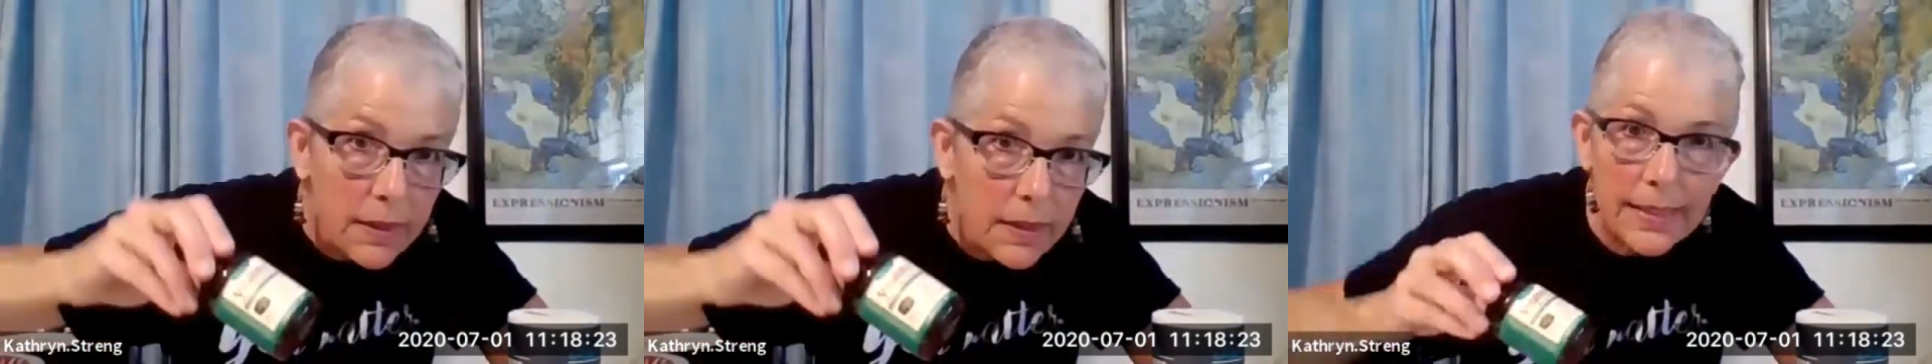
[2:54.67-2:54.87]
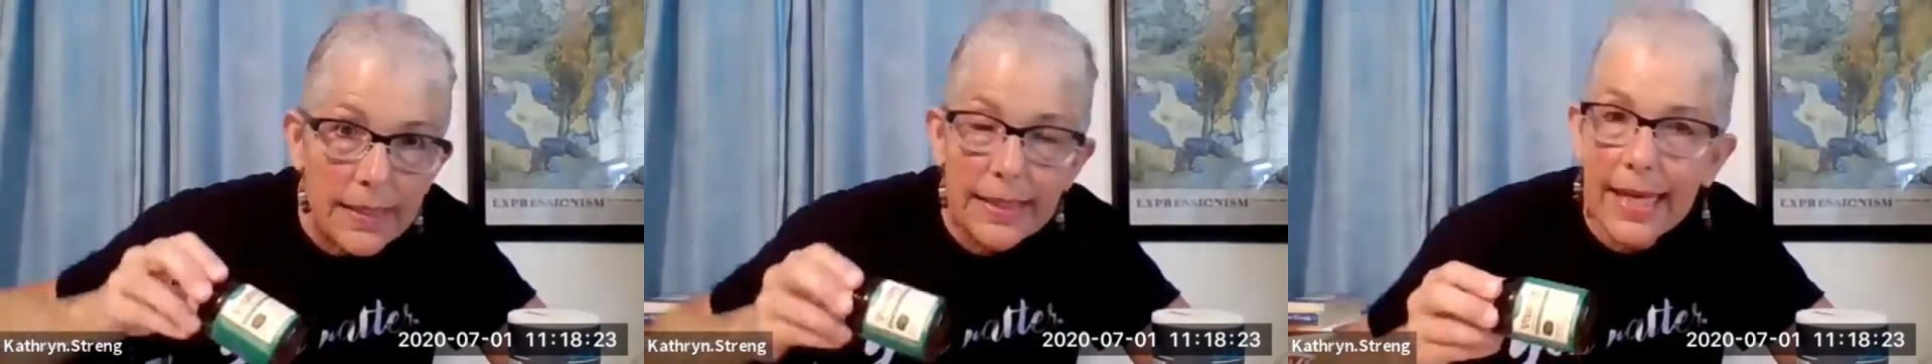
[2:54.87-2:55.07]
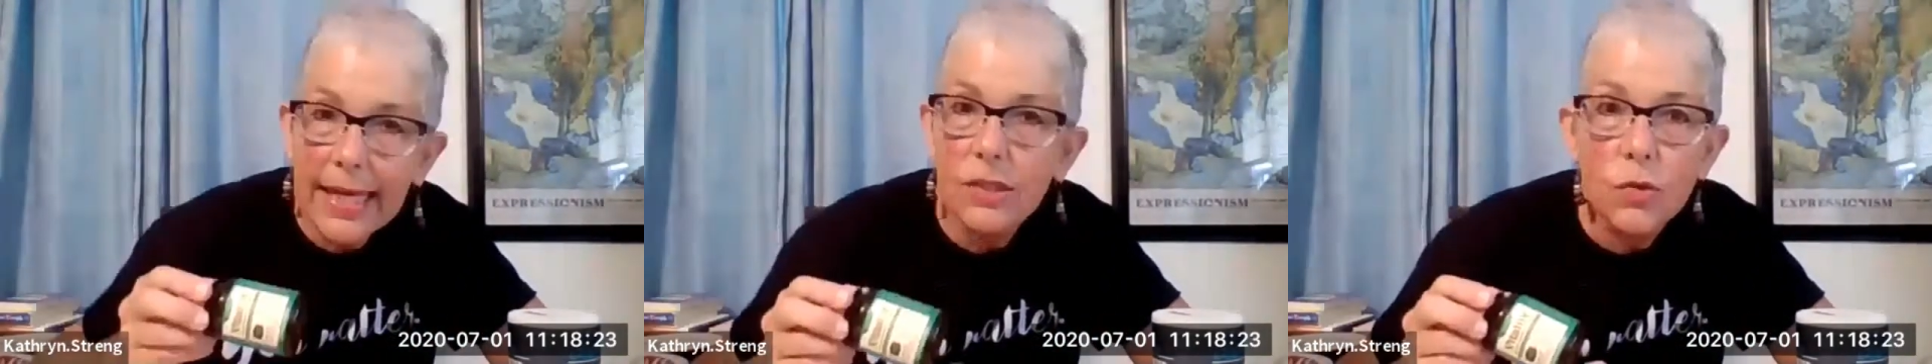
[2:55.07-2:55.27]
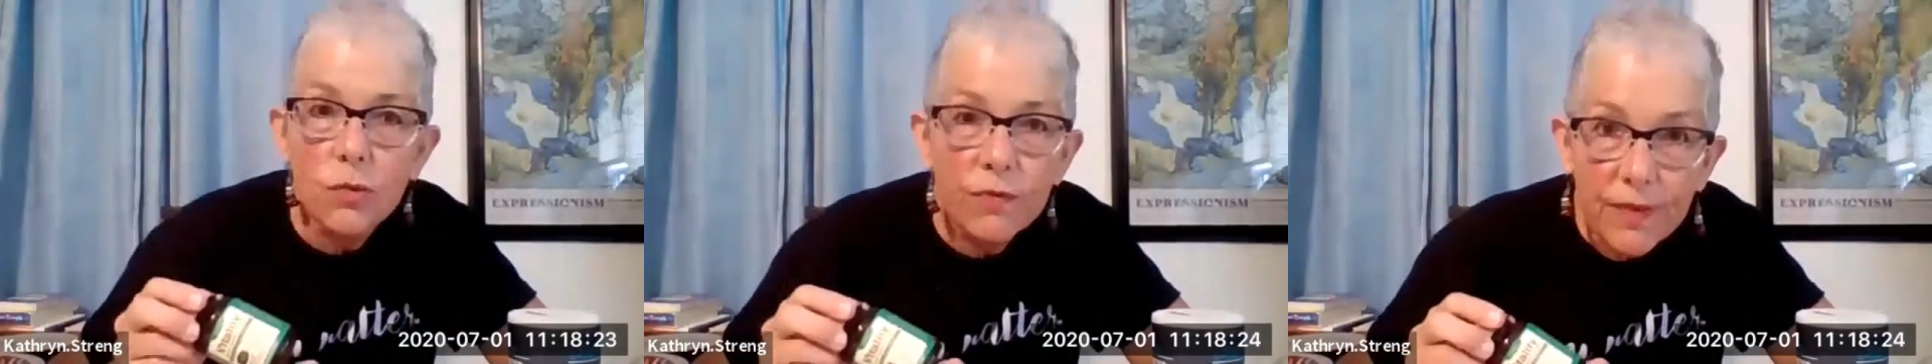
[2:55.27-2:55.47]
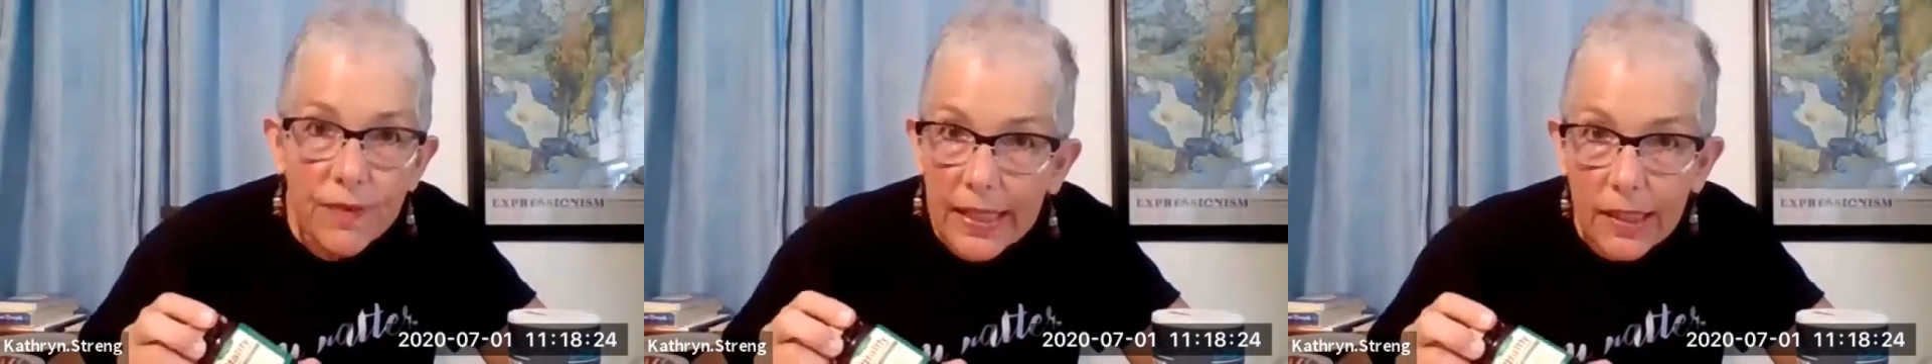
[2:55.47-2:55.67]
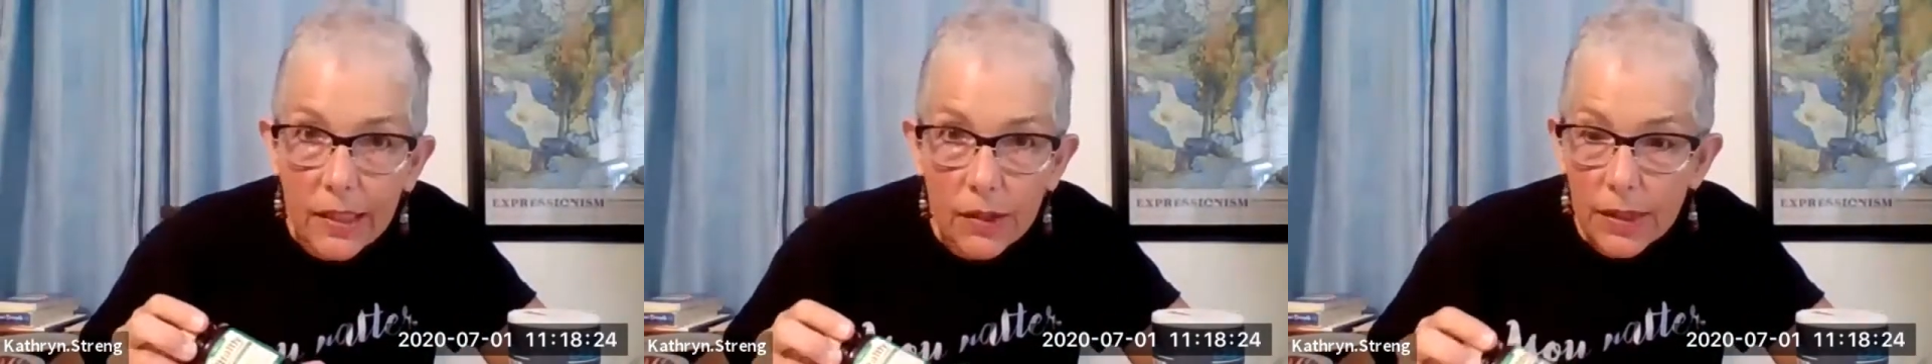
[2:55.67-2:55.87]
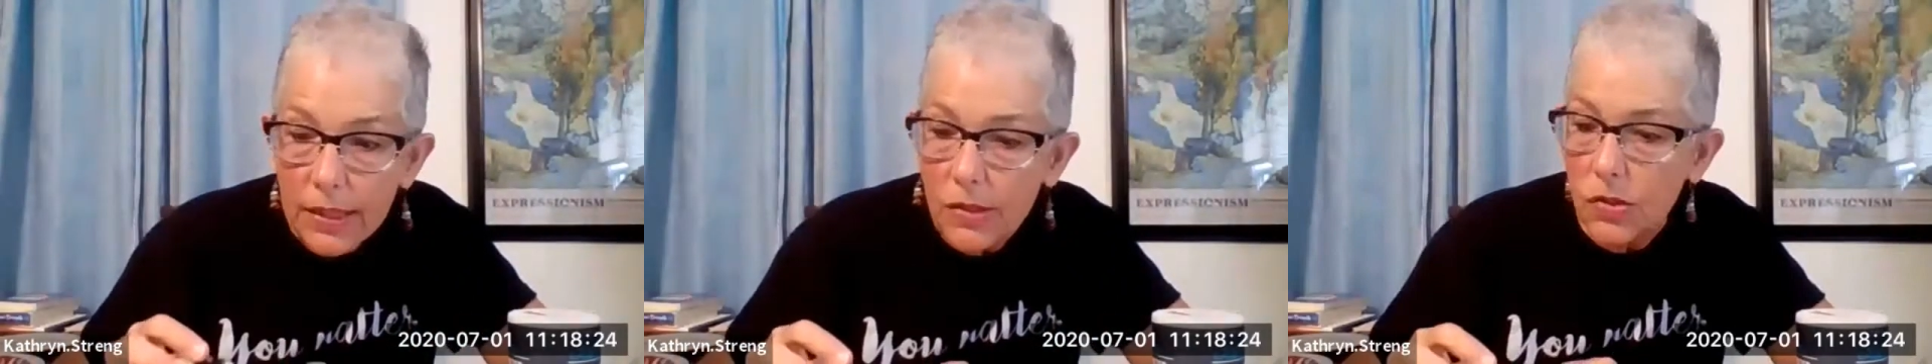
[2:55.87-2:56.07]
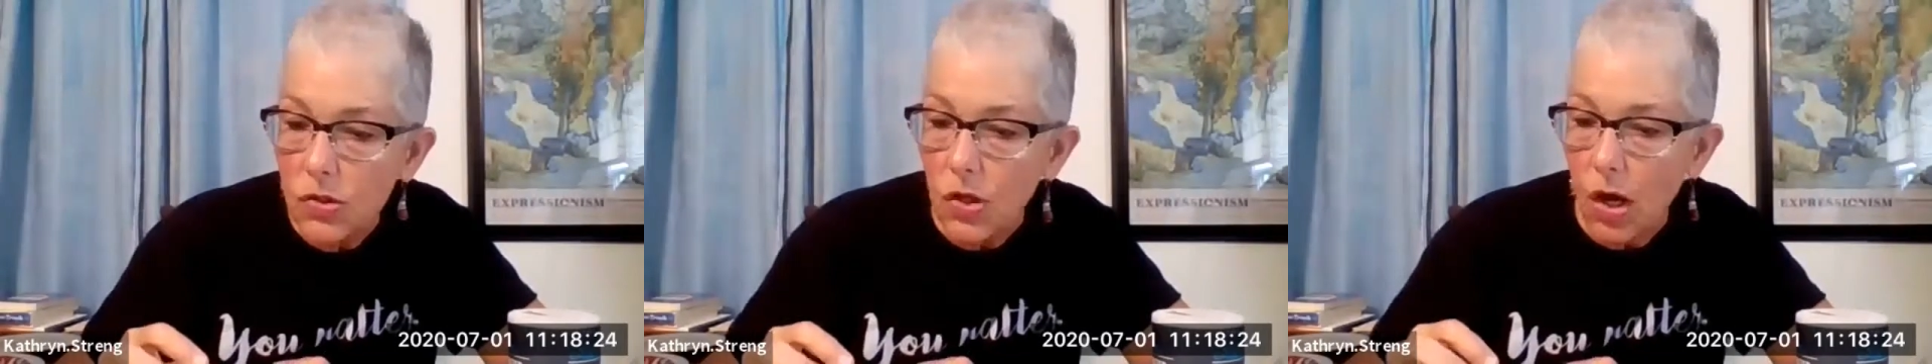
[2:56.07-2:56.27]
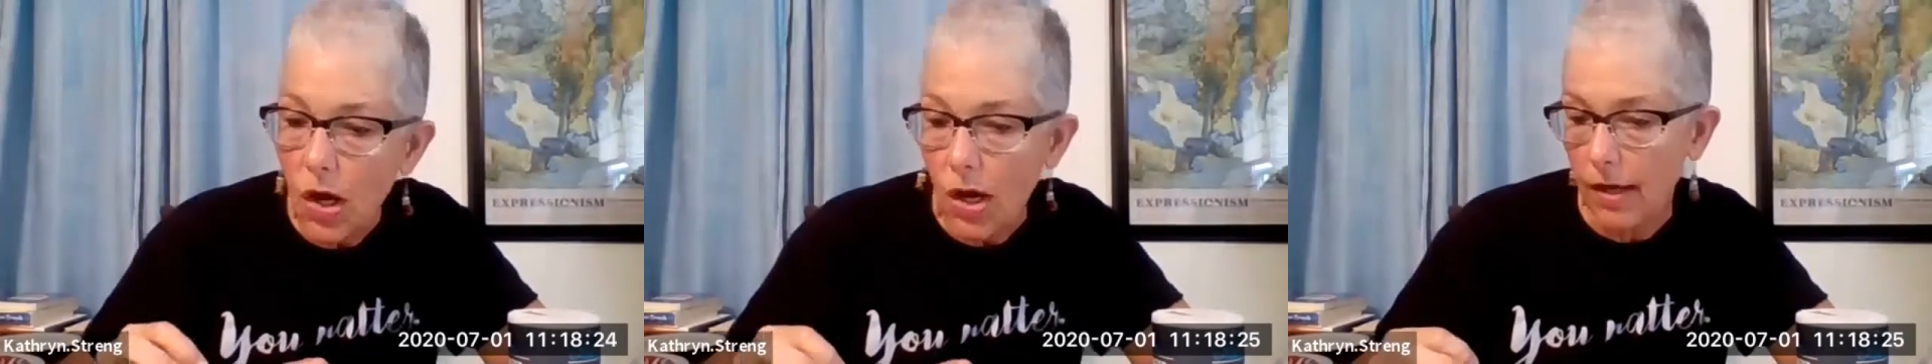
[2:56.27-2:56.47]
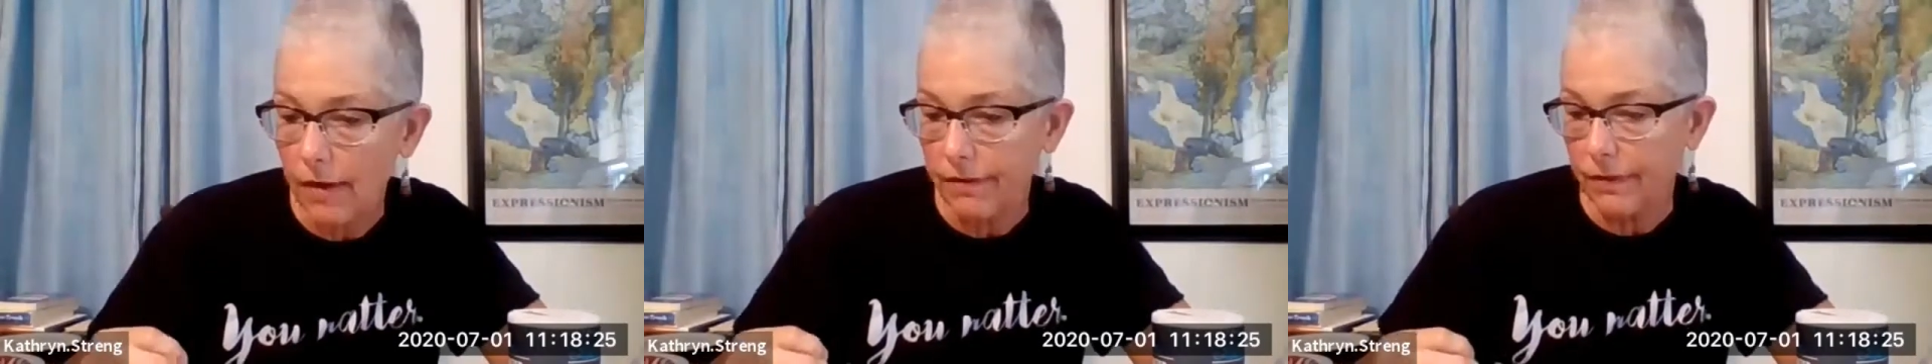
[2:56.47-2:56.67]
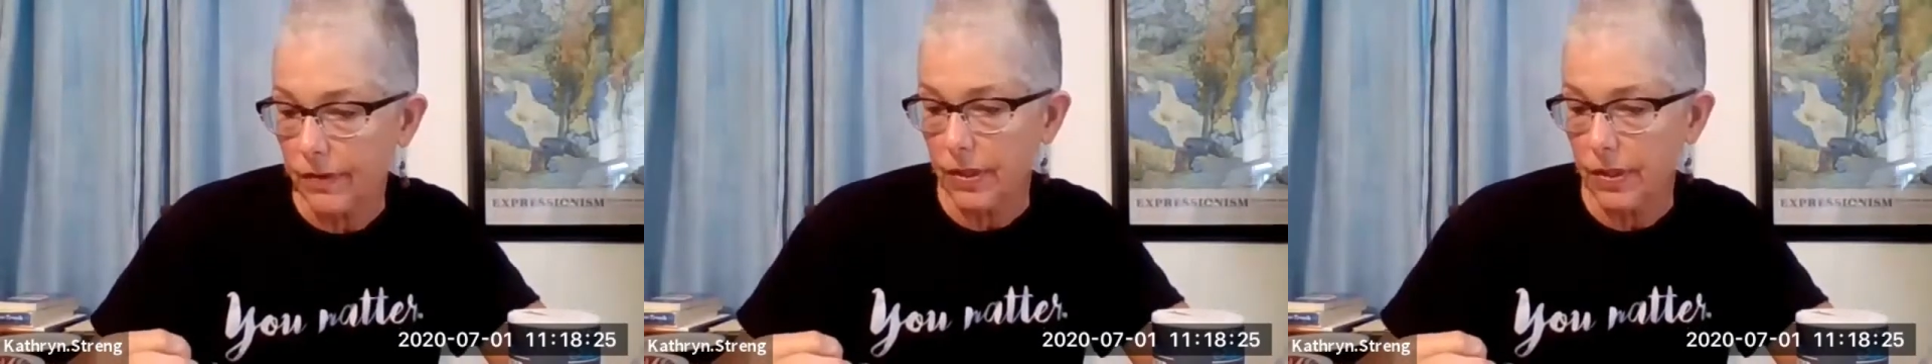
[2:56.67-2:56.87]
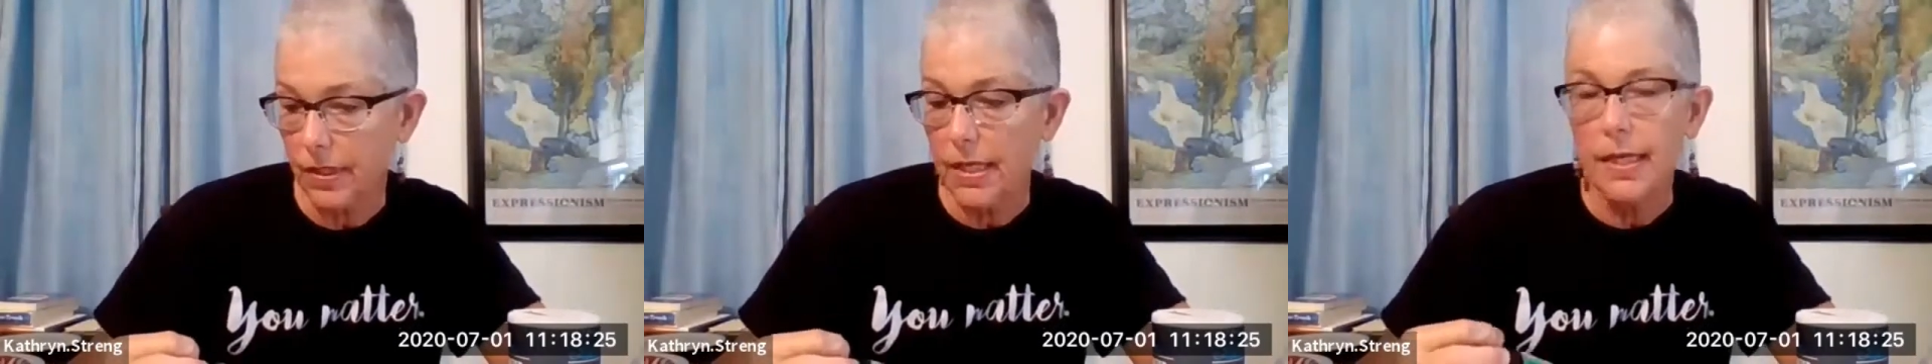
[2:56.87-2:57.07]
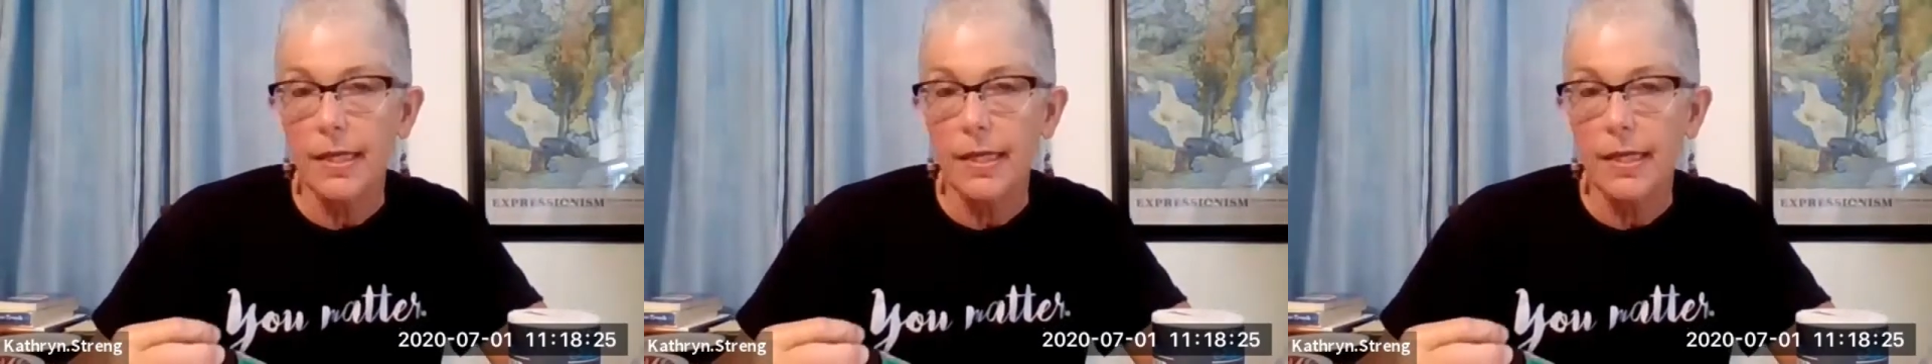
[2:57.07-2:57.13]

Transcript: See, that's very soft,